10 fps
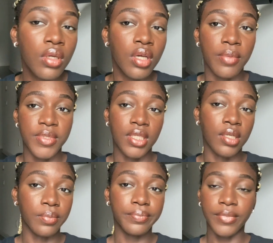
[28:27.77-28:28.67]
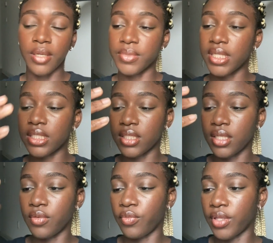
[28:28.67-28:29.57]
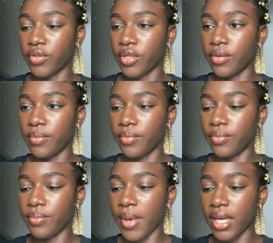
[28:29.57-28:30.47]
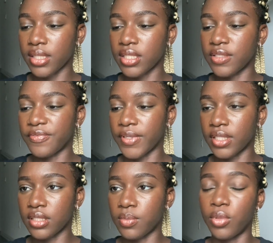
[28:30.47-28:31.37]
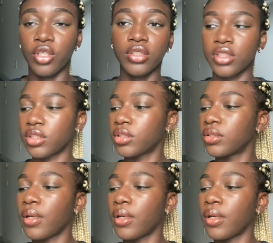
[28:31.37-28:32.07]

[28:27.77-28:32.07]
Let me set it. I'm setting it with Max Fix Plus